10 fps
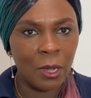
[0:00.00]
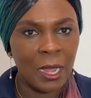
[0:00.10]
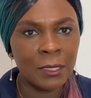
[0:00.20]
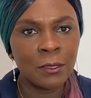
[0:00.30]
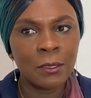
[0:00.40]

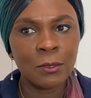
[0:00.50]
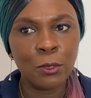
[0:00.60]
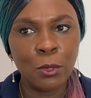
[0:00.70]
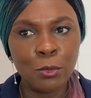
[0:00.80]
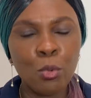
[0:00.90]
and
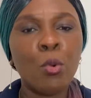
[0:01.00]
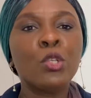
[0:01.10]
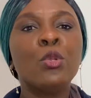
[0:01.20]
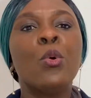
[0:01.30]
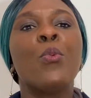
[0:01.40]

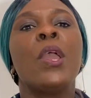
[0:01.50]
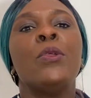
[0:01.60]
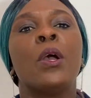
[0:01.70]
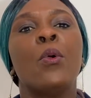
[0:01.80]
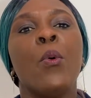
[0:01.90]
want to know where
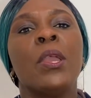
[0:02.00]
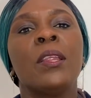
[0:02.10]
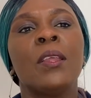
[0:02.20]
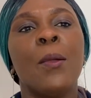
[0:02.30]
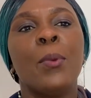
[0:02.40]
you are going.